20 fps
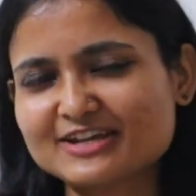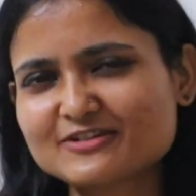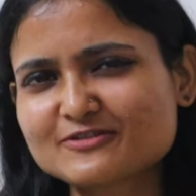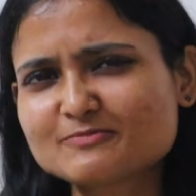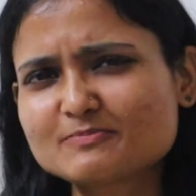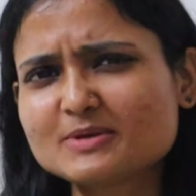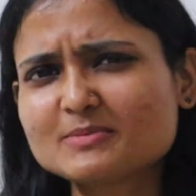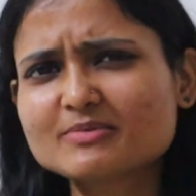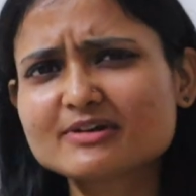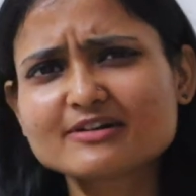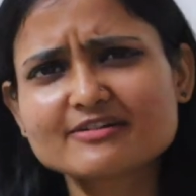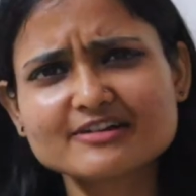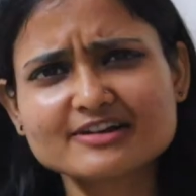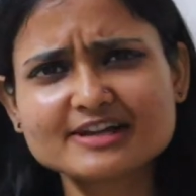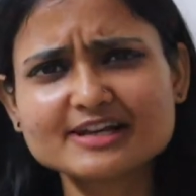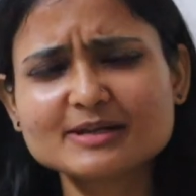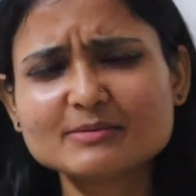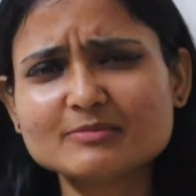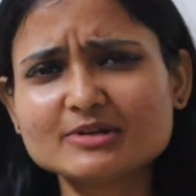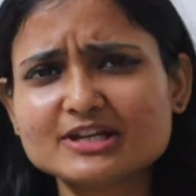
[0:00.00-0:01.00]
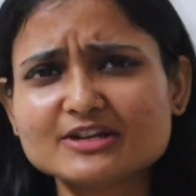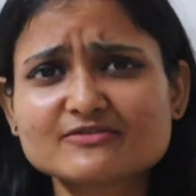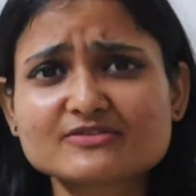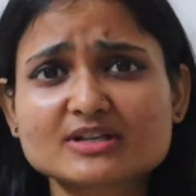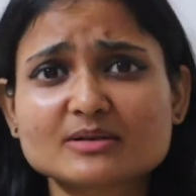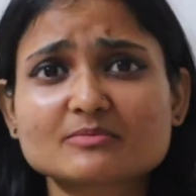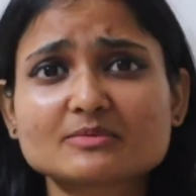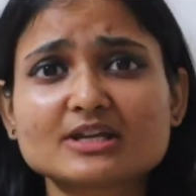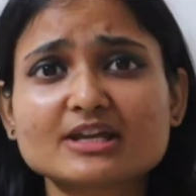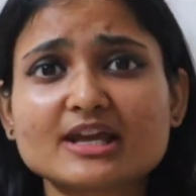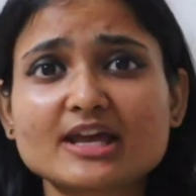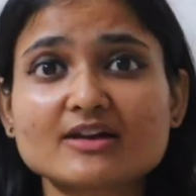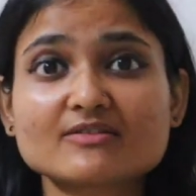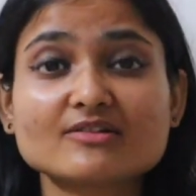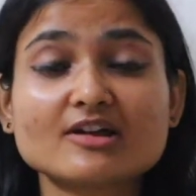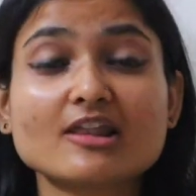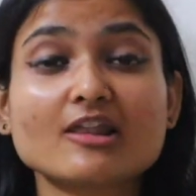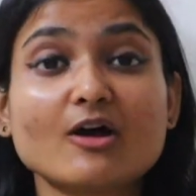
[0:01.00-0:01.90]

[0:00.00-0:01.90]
If people really believe something have a